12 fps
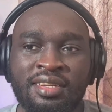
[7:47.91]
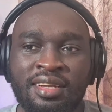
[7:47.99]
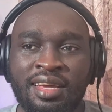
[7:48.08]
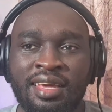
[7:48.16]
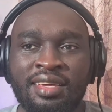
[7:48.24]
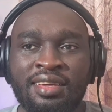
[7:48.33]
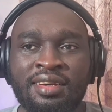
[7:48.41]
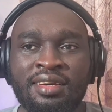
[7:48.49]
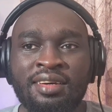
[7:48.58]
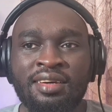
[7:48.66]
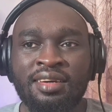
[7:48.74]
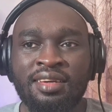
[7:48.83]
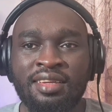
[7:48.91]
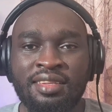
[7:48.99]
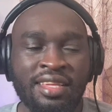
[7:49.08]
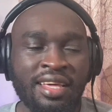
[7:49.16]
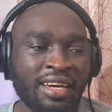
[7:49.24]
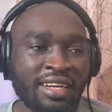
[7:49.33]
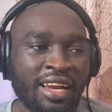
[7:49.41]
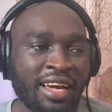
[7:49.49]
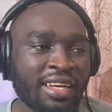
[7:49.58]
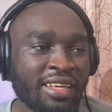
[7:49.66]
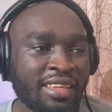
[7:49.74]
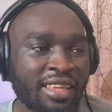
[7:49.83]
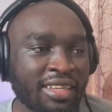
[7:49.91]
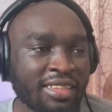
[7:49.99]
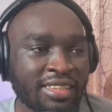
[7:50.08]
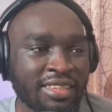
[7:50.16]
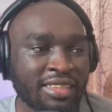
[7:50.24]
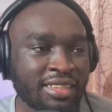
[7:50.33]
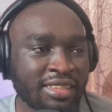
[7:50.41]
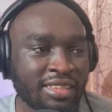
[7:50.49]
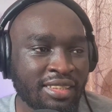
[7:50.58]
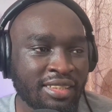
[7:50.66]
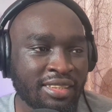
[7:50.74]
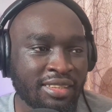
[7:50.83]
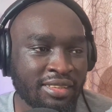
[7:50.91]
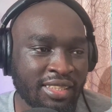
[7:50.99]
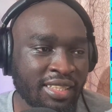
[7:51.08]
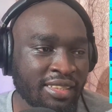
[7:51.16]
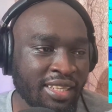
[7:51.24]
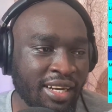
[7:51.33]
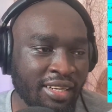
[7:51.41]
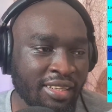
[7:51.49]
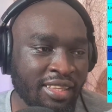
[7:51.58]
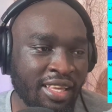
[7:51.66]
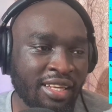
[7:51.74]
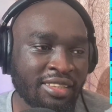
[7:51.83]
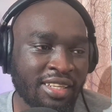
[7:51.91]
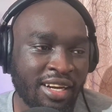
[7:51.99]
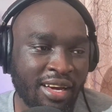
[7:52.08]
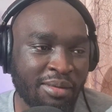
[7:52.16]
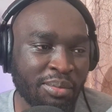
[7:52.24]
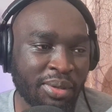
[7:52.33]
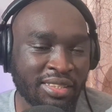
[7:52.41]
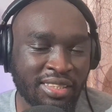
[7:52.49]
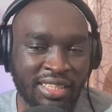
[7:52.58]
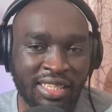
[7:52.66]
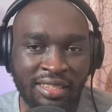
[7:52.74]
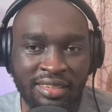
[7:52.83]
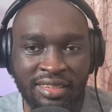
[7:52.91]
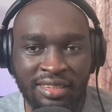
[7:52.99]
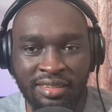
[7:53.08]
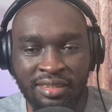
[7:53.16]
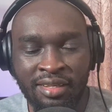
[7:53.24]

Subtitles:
Like they are like that Chelsea, that Lampard's Chelsea.